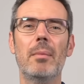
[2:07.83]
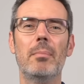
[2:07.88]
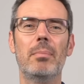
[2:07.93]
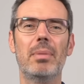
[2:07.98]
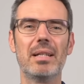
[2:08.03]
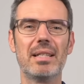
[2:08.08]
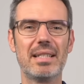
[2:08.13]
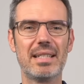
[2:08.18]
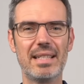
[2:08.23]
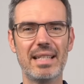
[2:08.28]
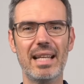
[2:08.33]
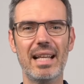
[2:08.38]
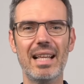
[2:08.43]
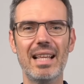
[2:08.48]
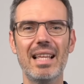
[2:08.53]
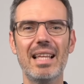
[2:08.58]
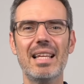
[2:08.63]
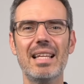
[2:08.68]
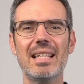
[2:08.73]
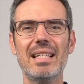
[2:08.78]
but
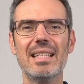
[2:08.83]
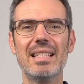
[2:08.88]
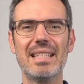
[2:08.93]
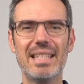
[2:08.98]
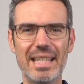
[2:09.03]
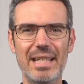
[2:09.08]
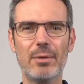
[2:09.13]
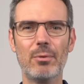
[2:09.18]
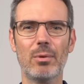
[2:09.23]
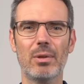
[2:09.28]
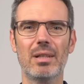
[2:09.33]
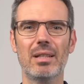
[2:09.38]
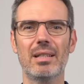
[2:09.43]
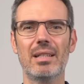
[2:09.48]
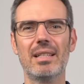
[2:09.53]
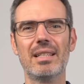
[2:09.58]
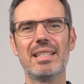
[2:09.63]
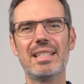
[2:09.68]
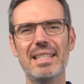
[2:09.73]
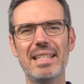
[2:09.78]
still SQL,
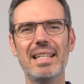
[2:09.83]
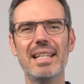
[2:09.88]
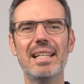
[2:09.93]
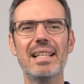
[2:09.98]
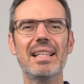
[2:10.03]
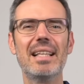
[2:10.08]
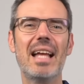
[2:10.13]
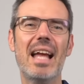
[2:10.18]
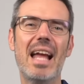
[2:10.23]
still